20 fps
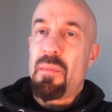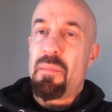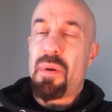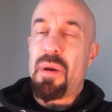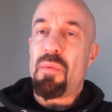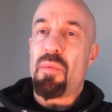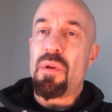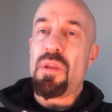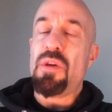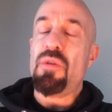
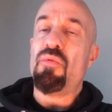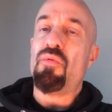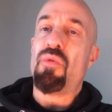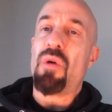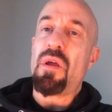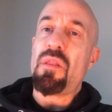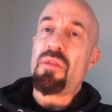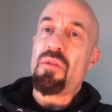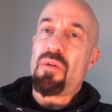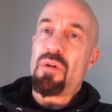But when you
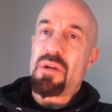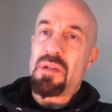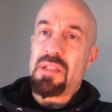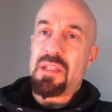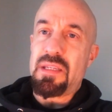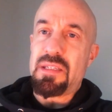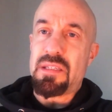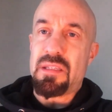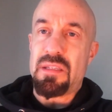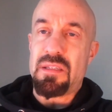run long
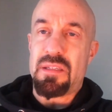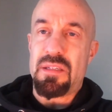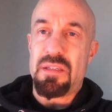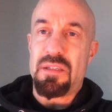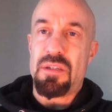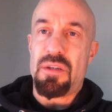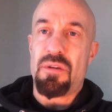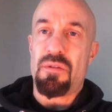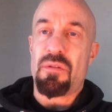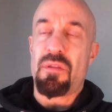
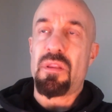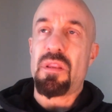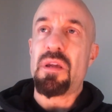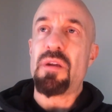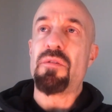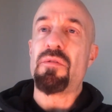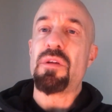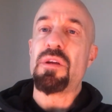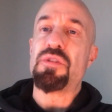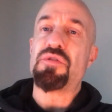distances, you're
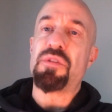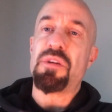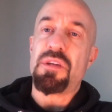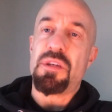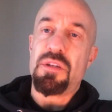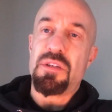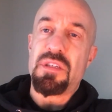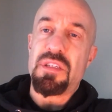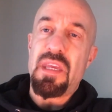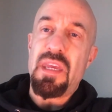literally
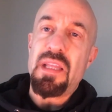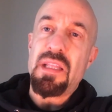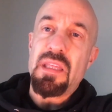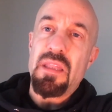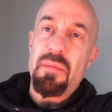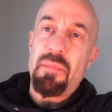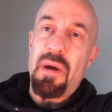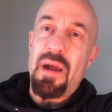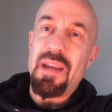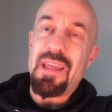you're saying to
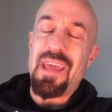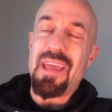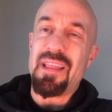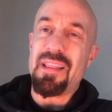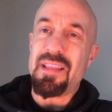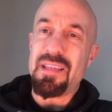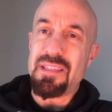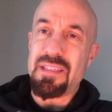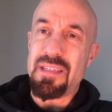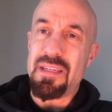the body, hey,
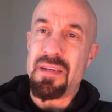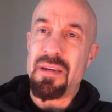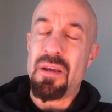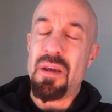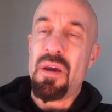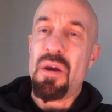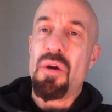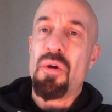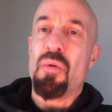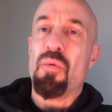listen,
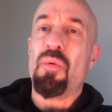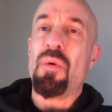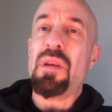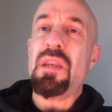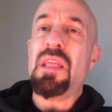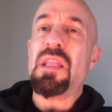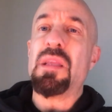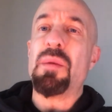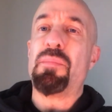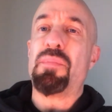we
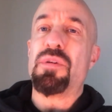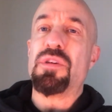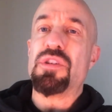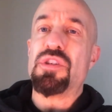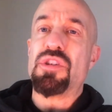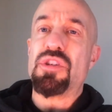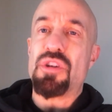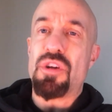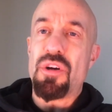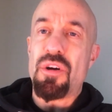need to
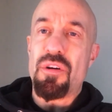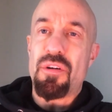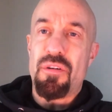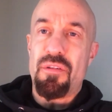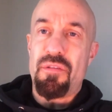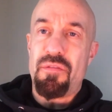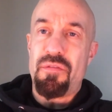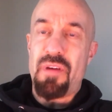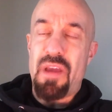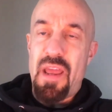
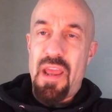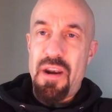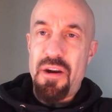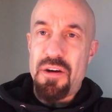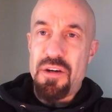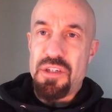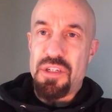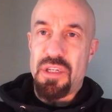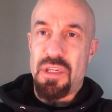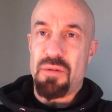preserve
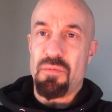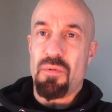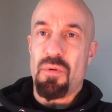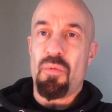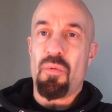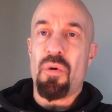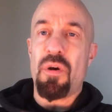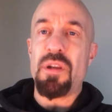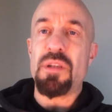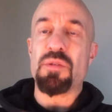energy. Well,
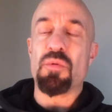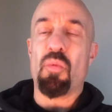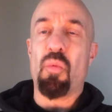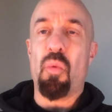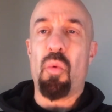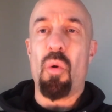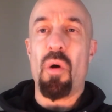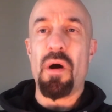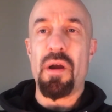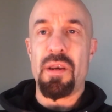what is
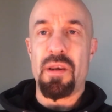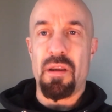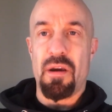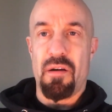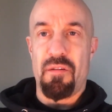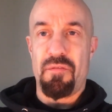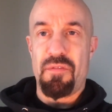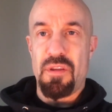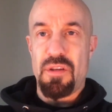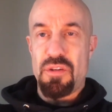one
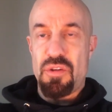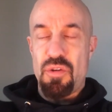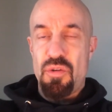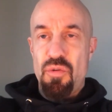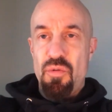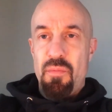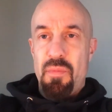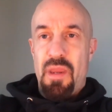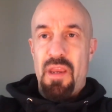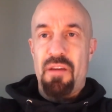of the
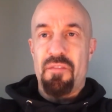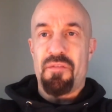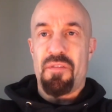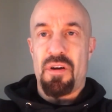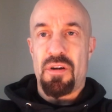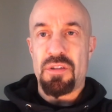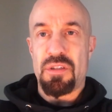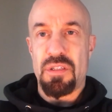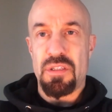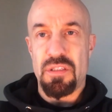two main
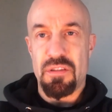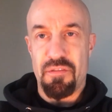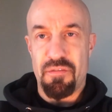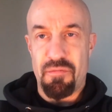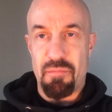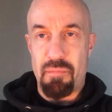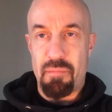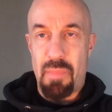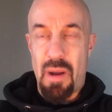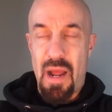functions of
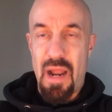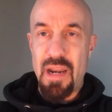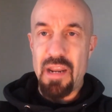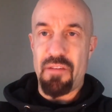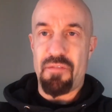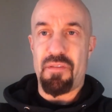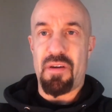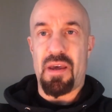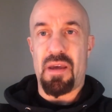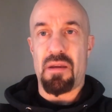body
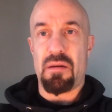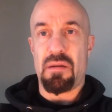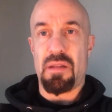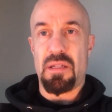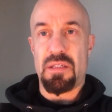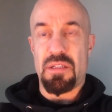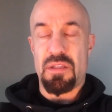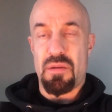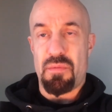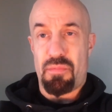fat?
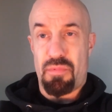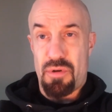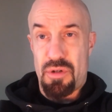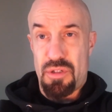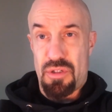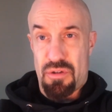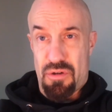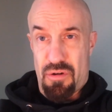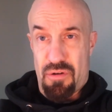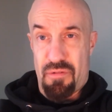It's to
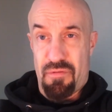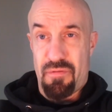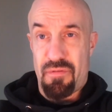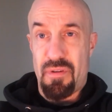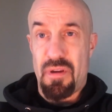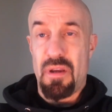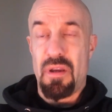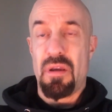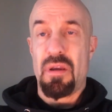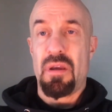preserve
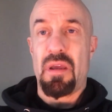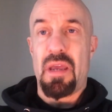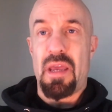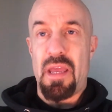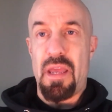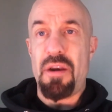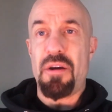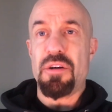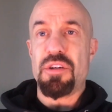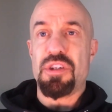
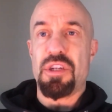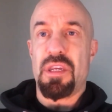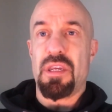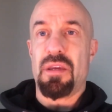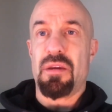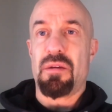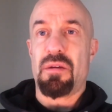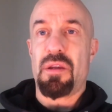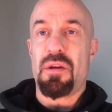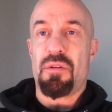
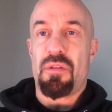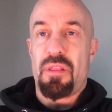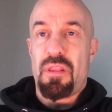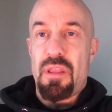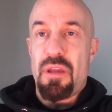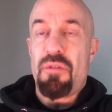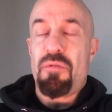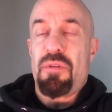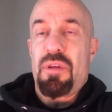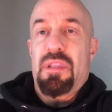energy. You're
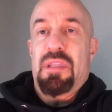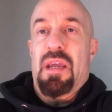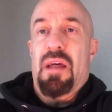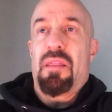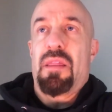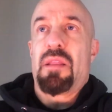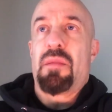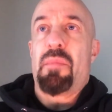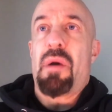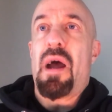literally
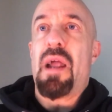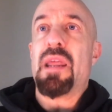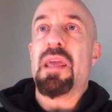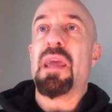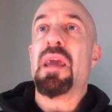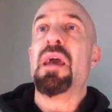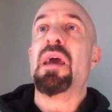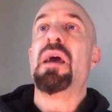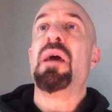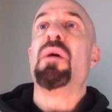telling the
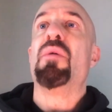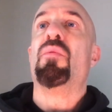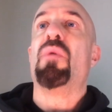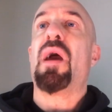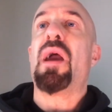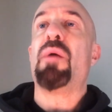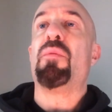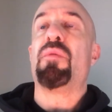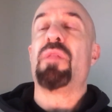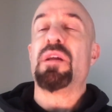body,
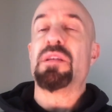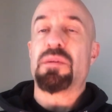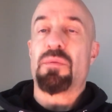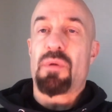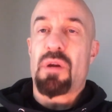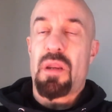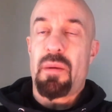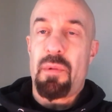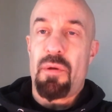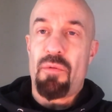hey, well, listen,
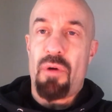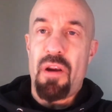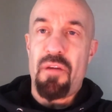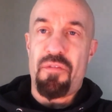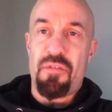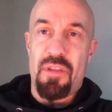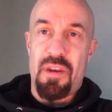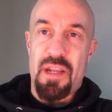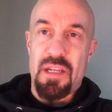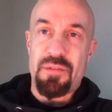we're going to be running
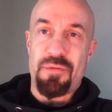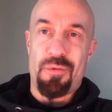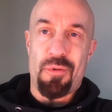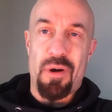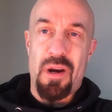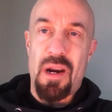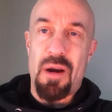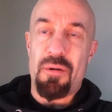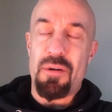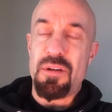for the next
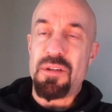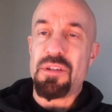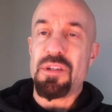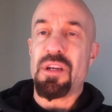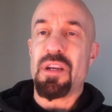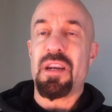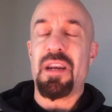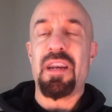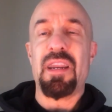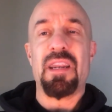4 hours. You're
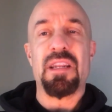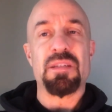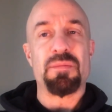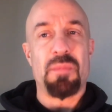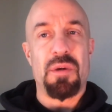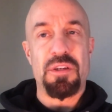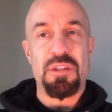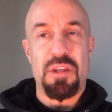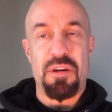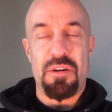going to need as
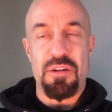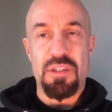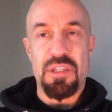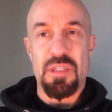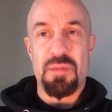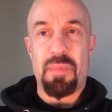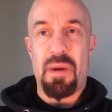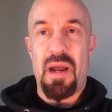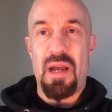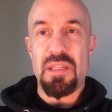much energy
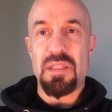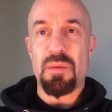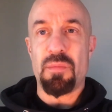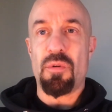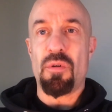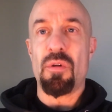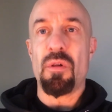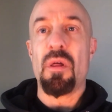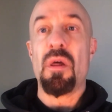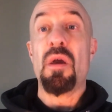as
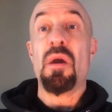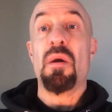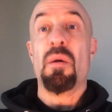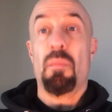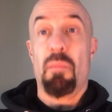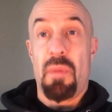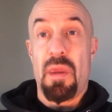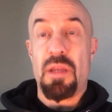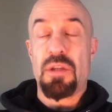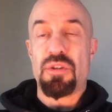possible.
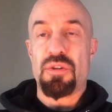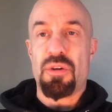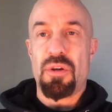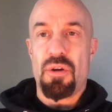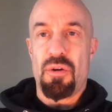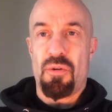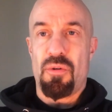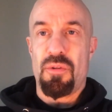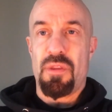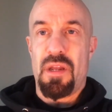Make sure
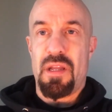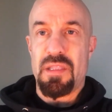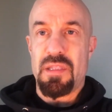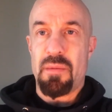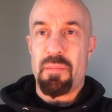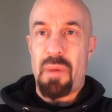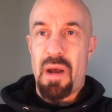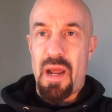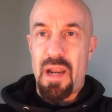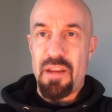you hold on
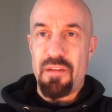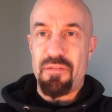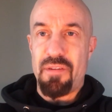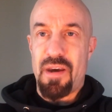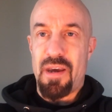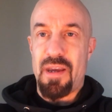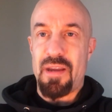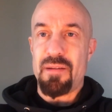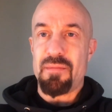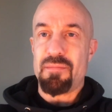to body
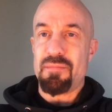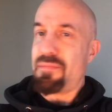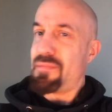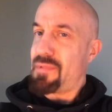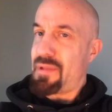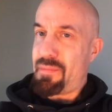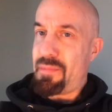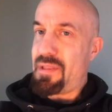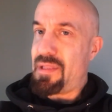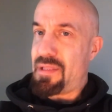fat.
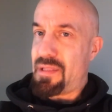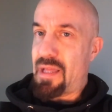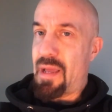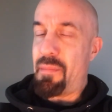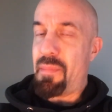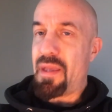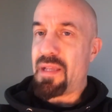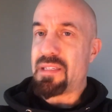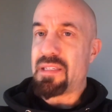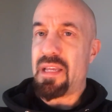I mean,
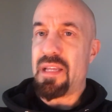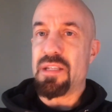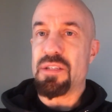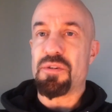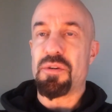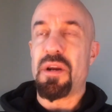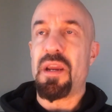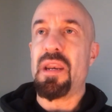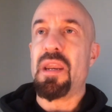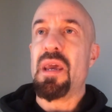that makes
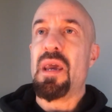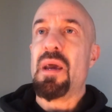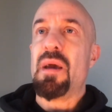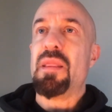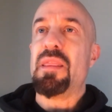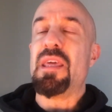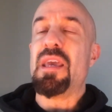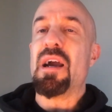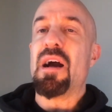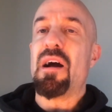sense, right?
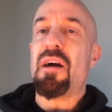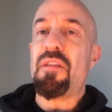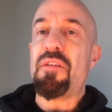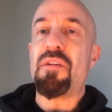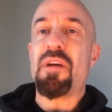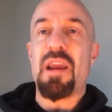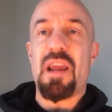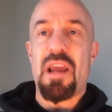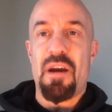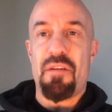The
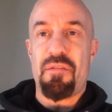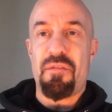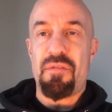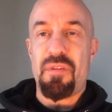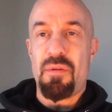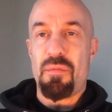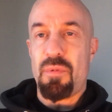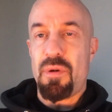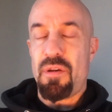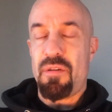other half
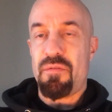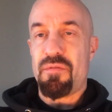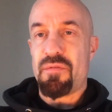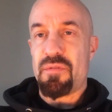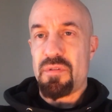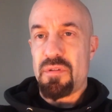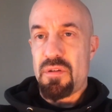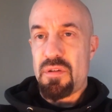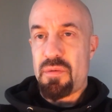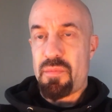of it
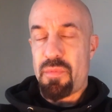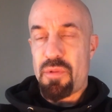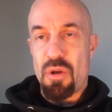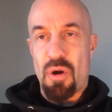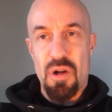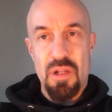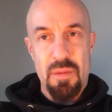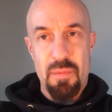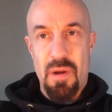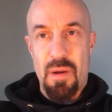we've
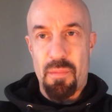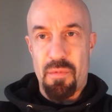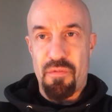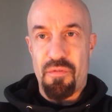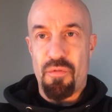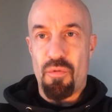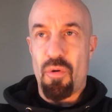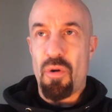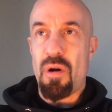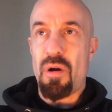talked about
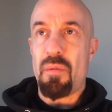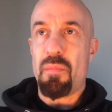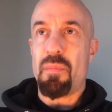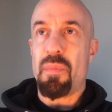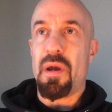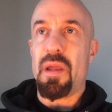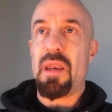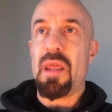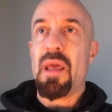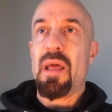before,
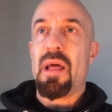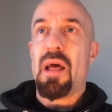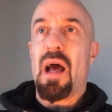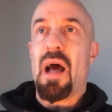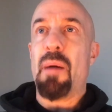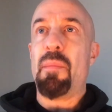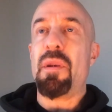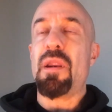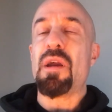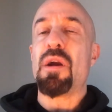but
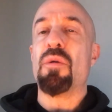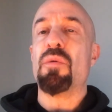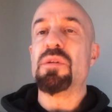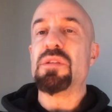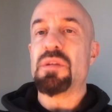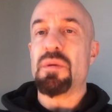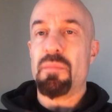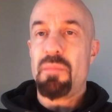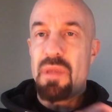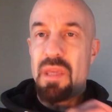I'm going to go
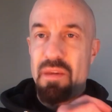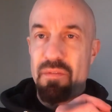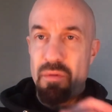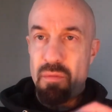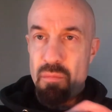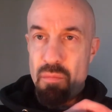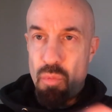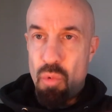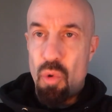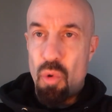into
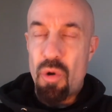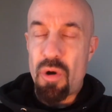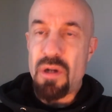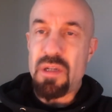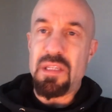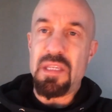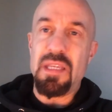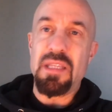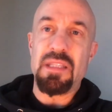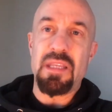even more
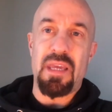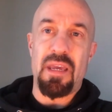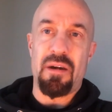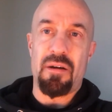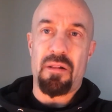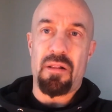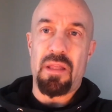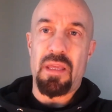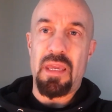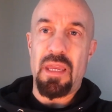
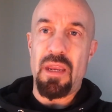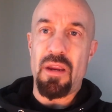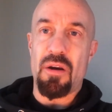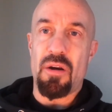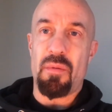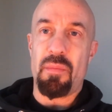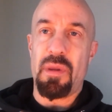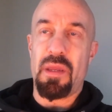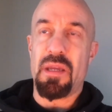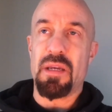detail
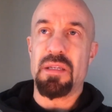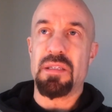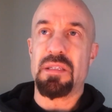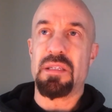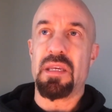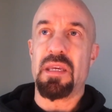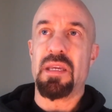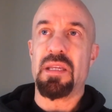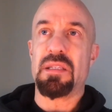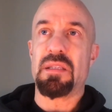here
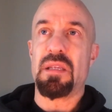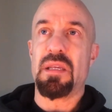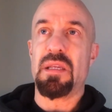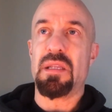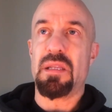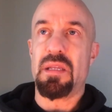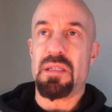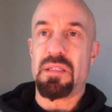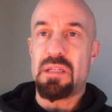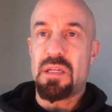because
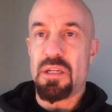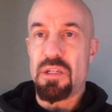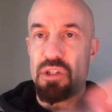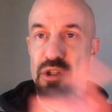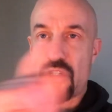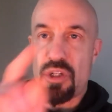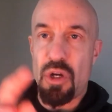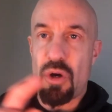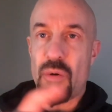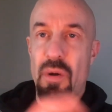it's going to
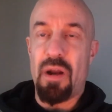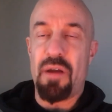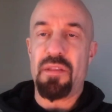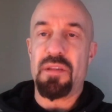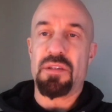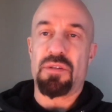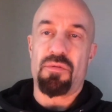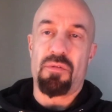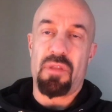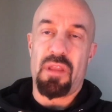show how
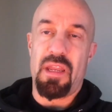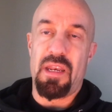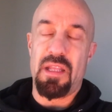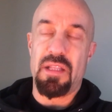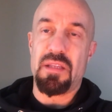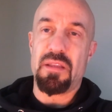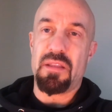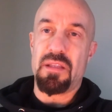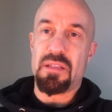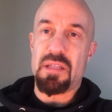this
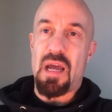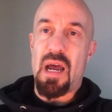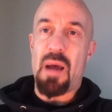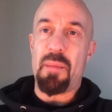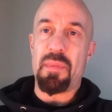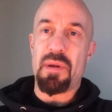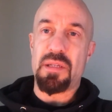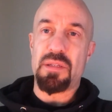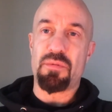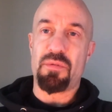related to the
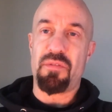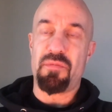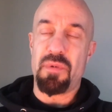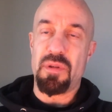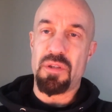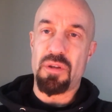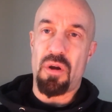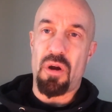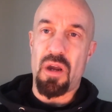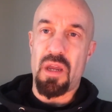topics we've
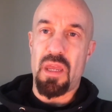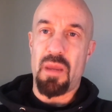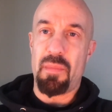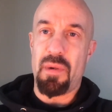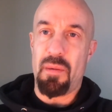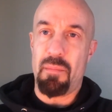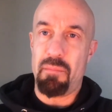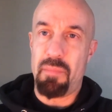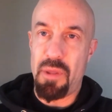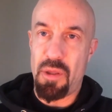been talking
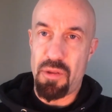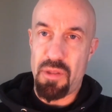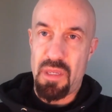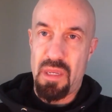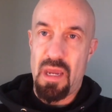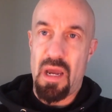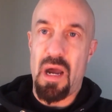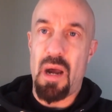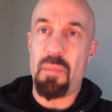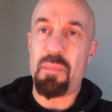about
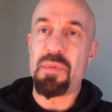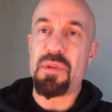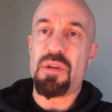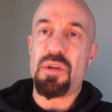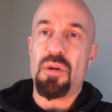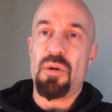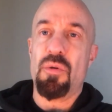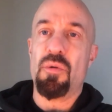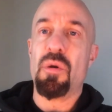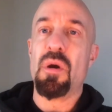building up
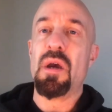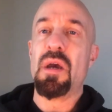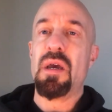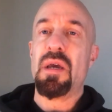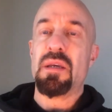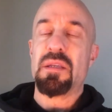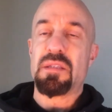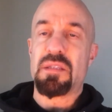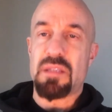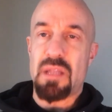to
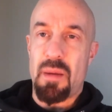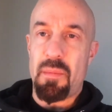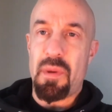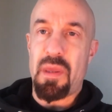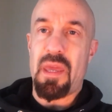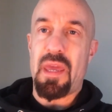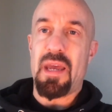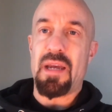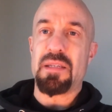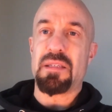
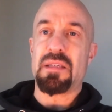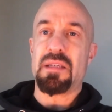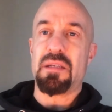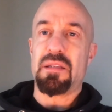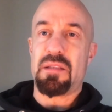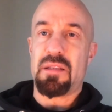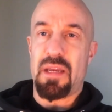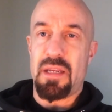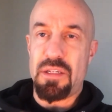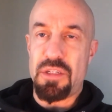stomach
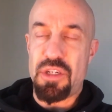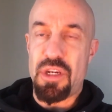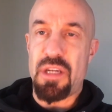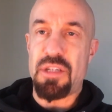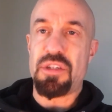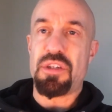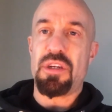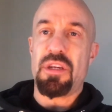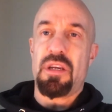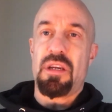acid,
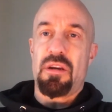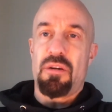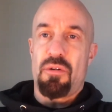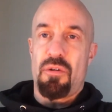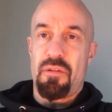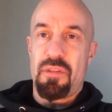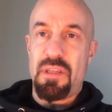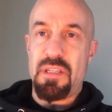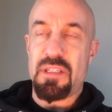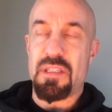digestion, and
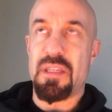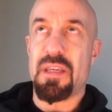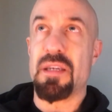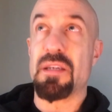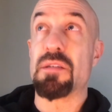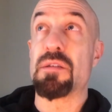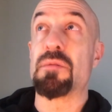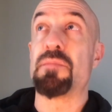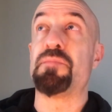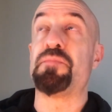all these
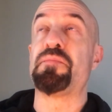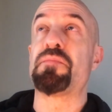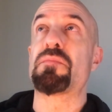things.